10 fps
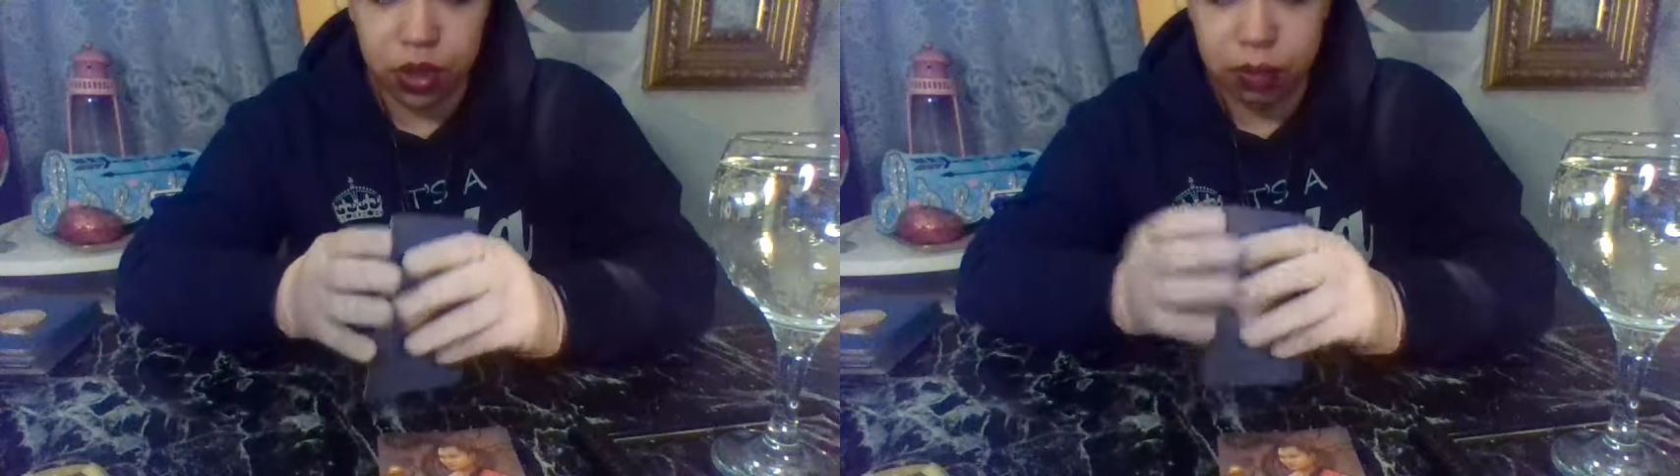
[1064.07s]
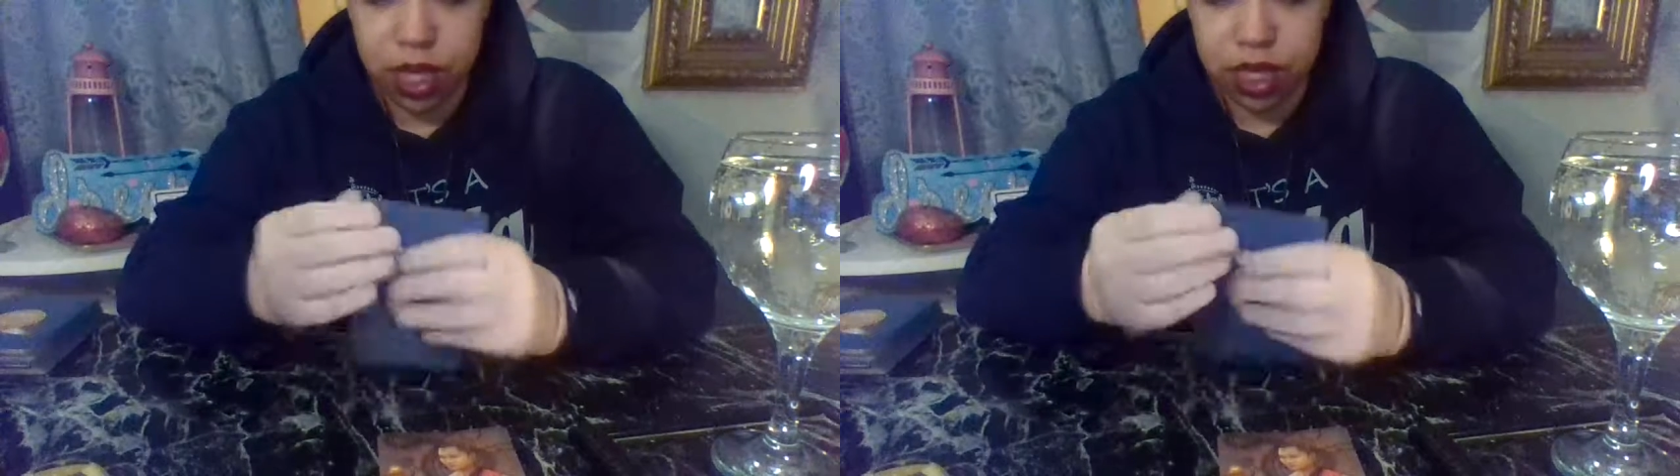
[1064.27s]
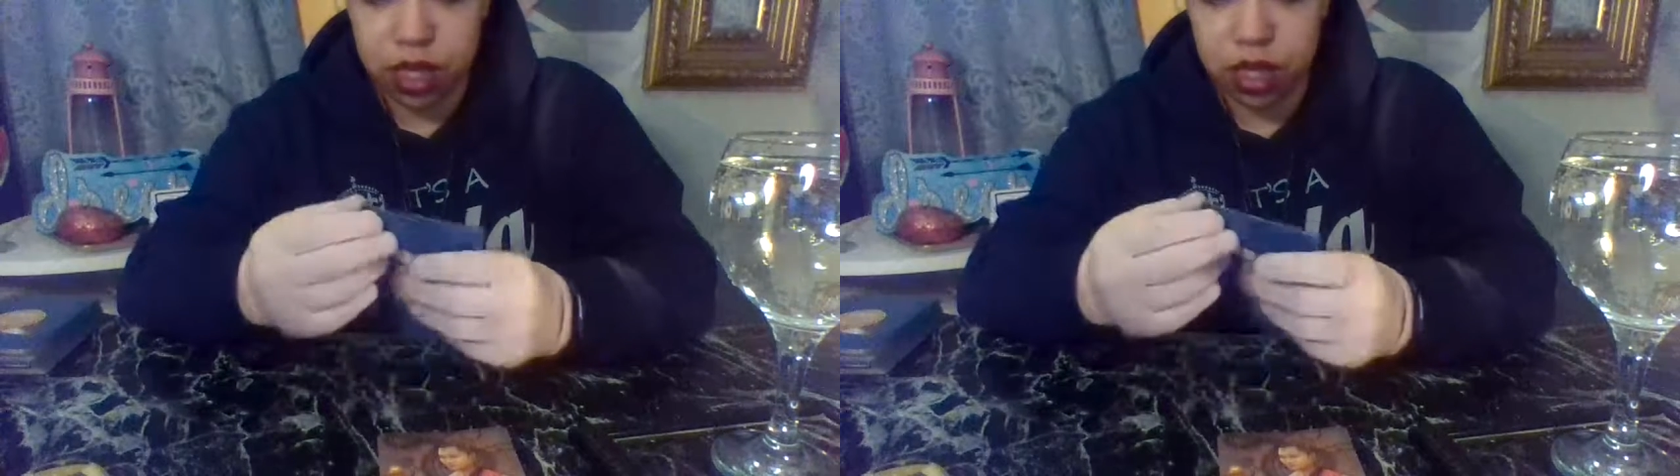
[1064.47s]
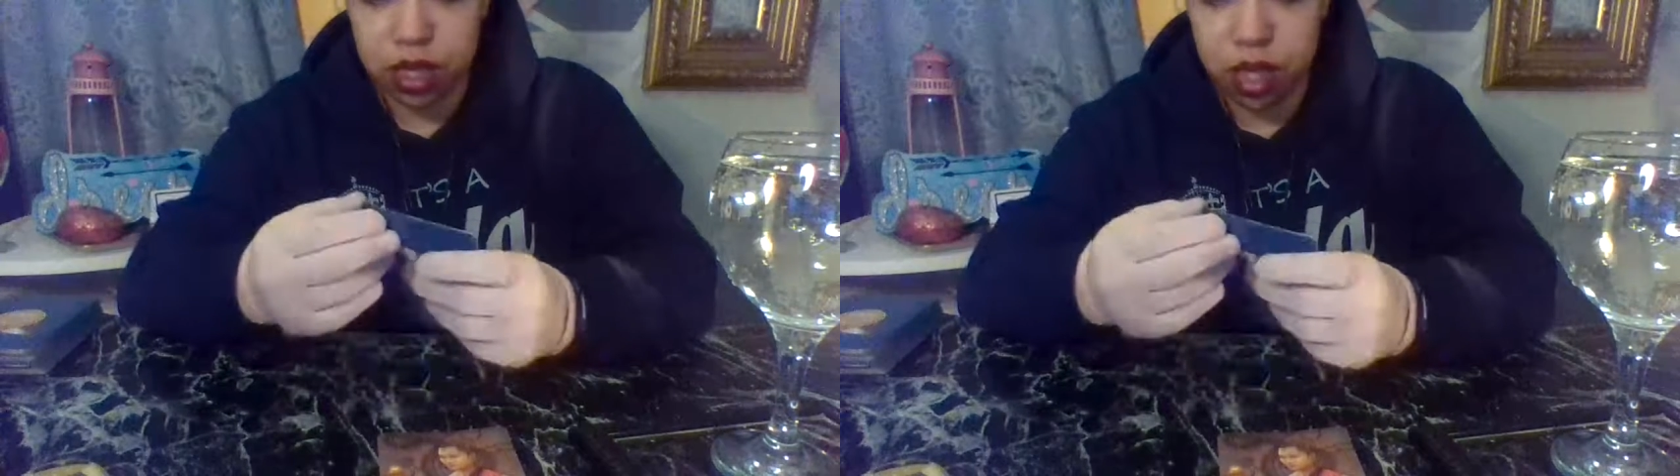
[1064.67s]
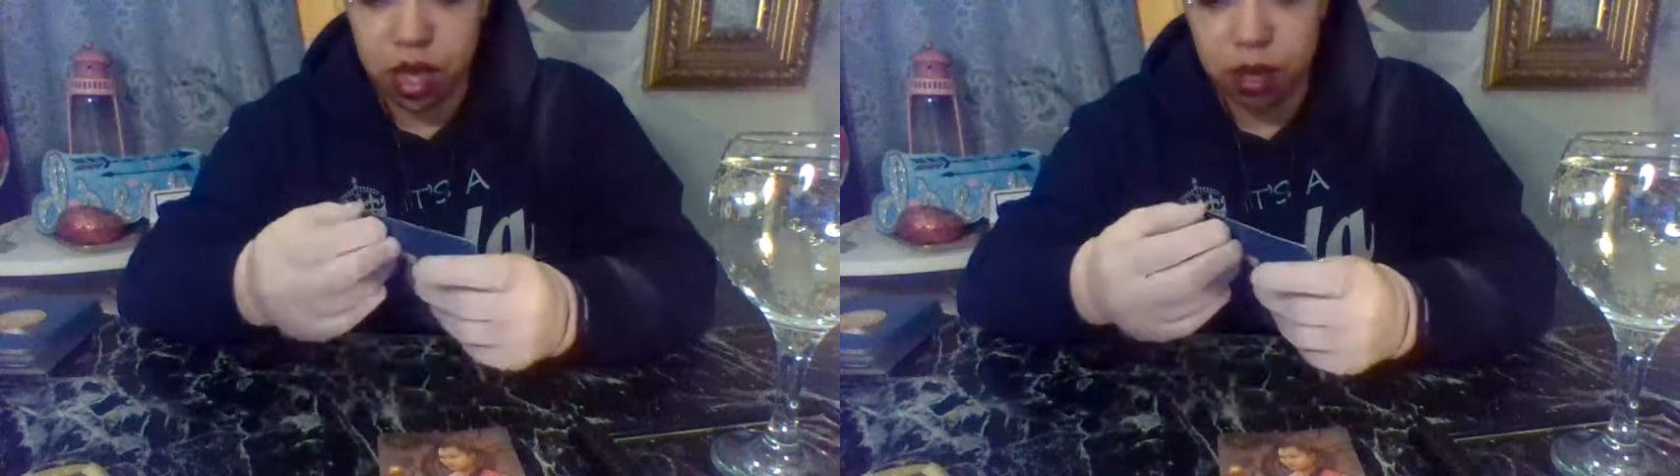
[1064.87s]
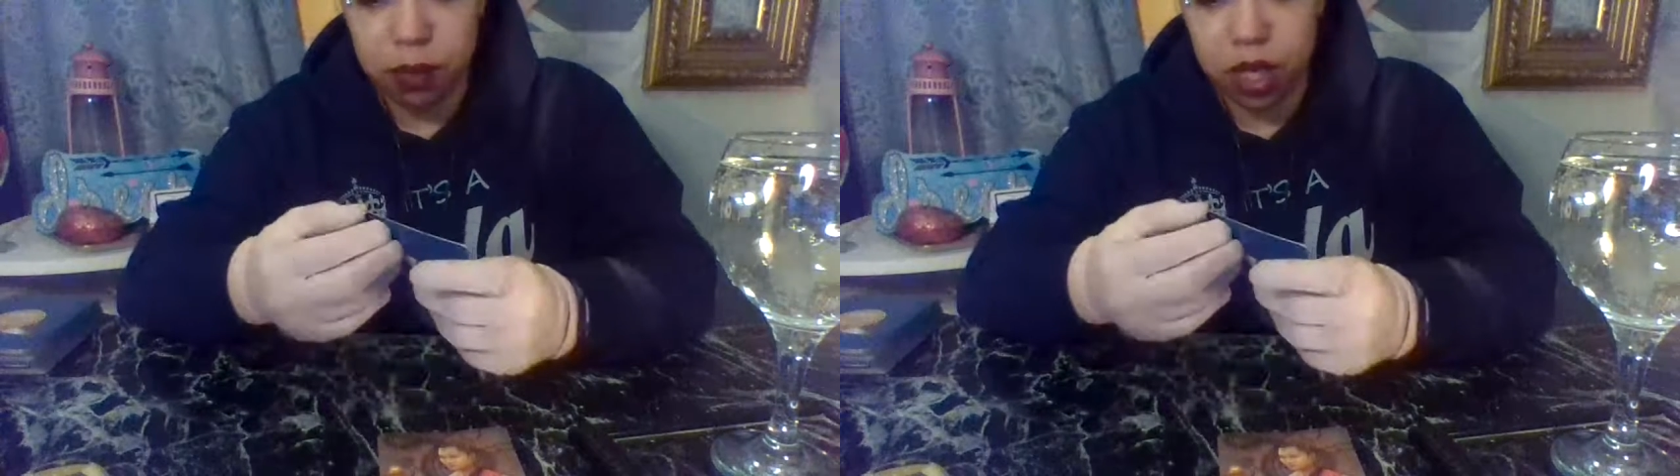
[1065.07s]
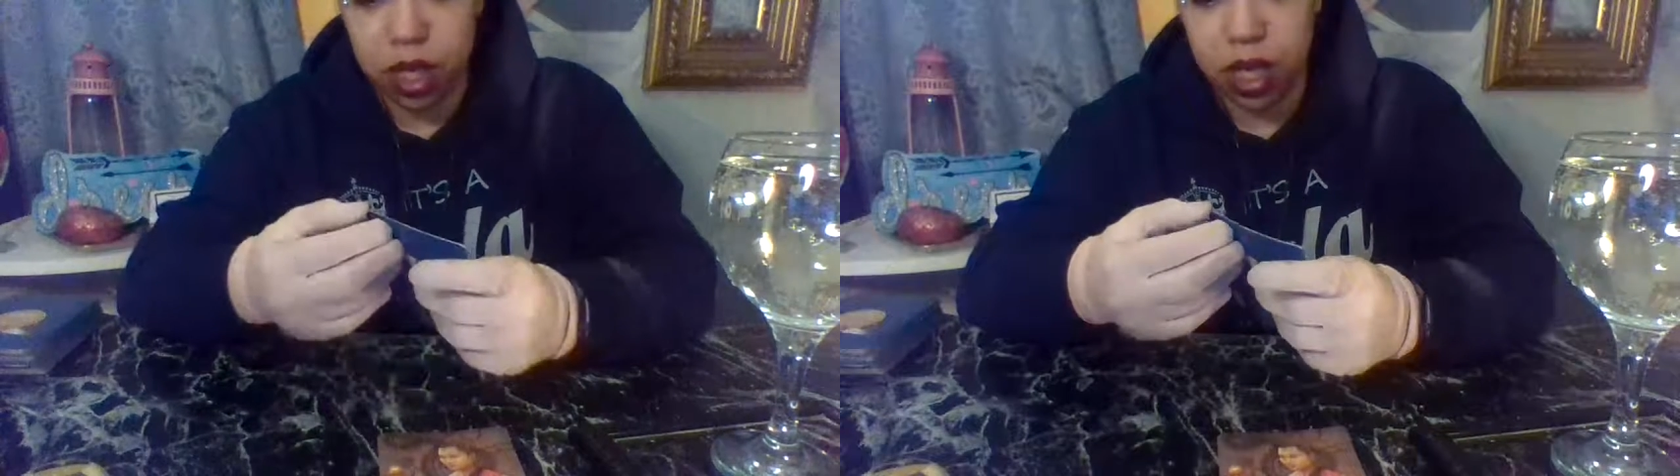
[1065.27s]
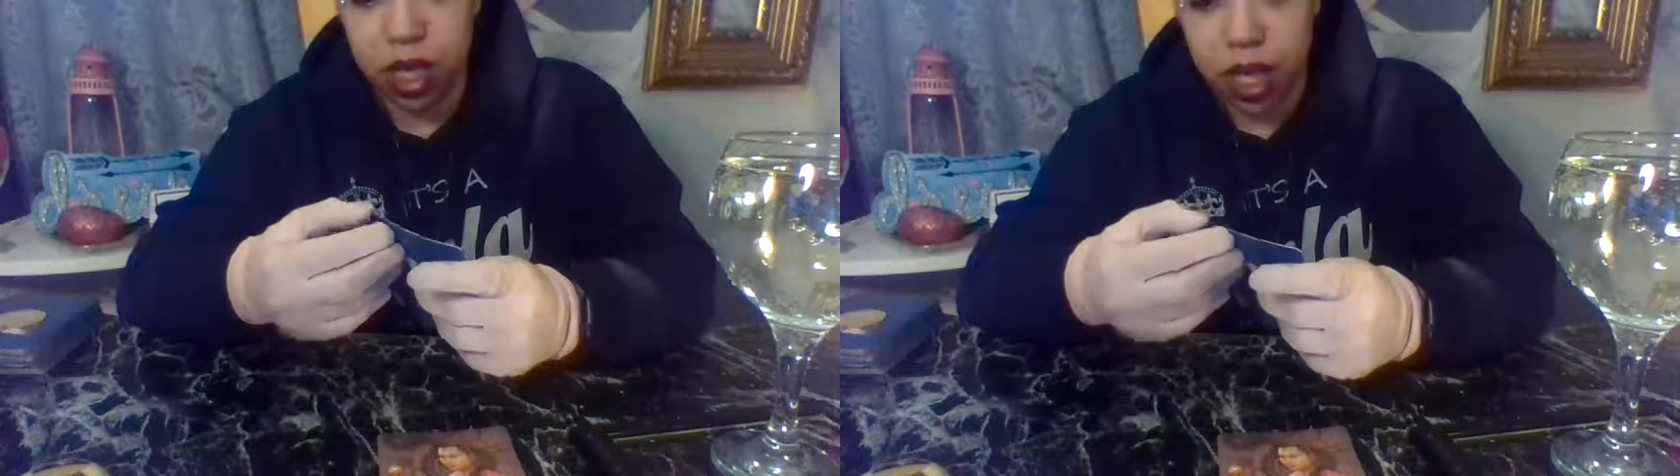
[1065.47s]
your blessings
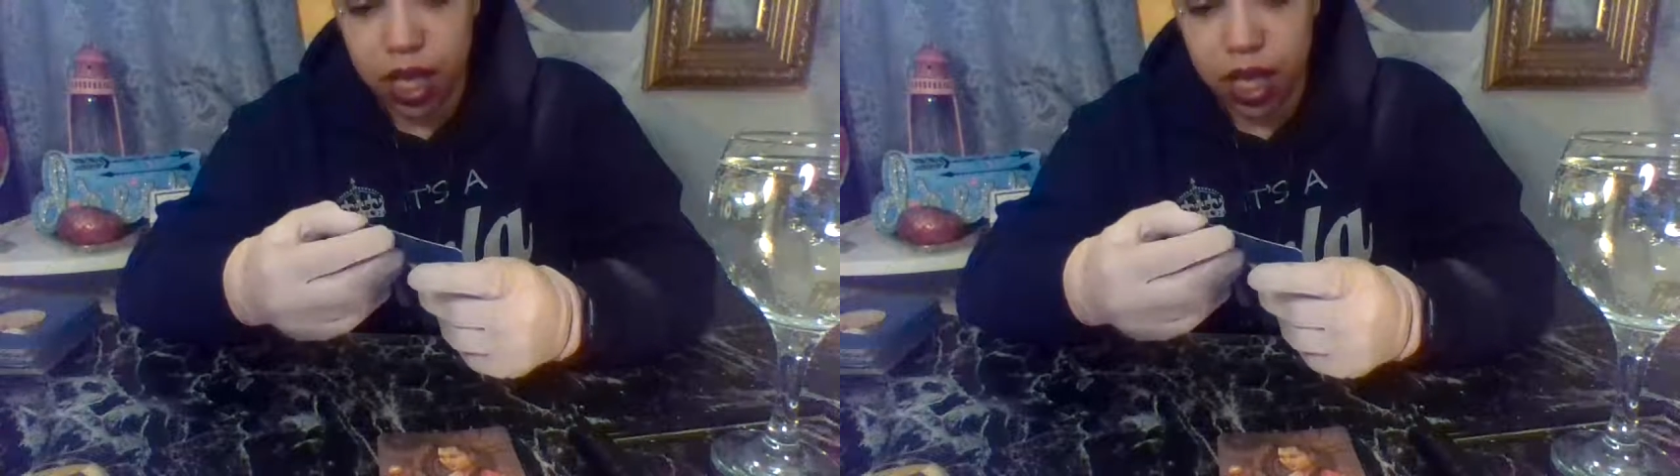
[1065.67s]
coming